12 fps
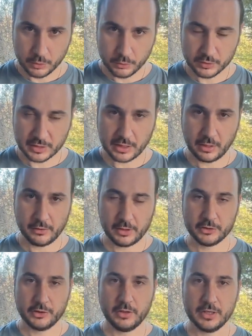good
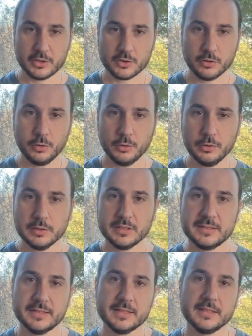character and soul.
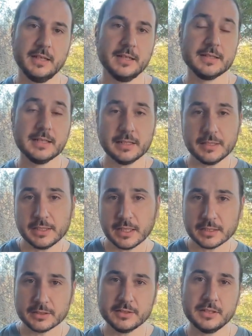This is a slightly
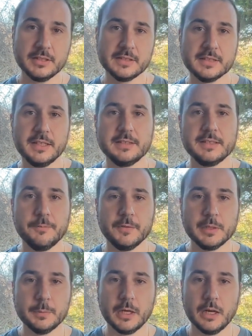younger tea, say
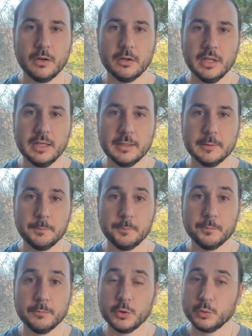something about
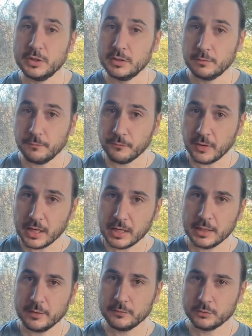between
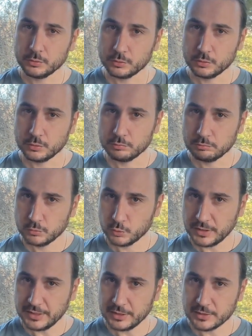5 to
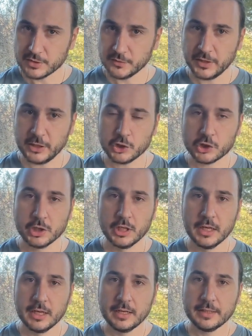20 years of age.
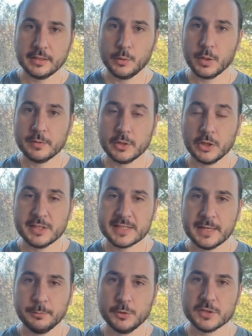Then we have another
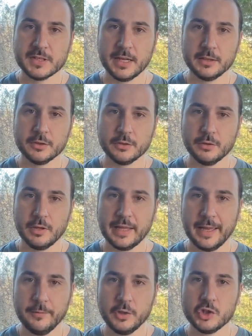sample set called
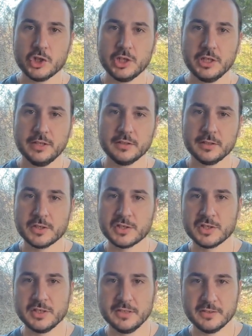Heavy Chi
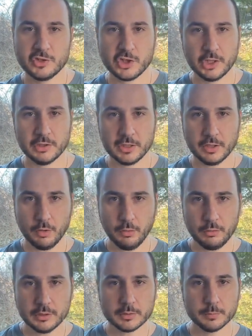Eaters. This is generally
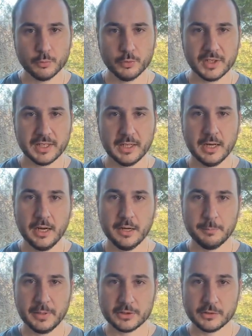older puerh,
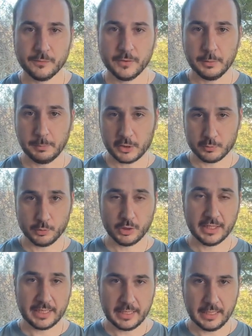makes you feel much more
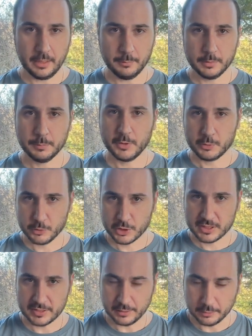calm, much more
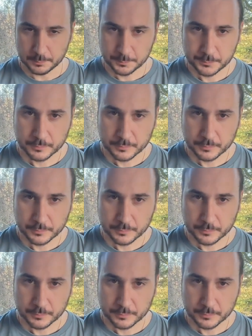still.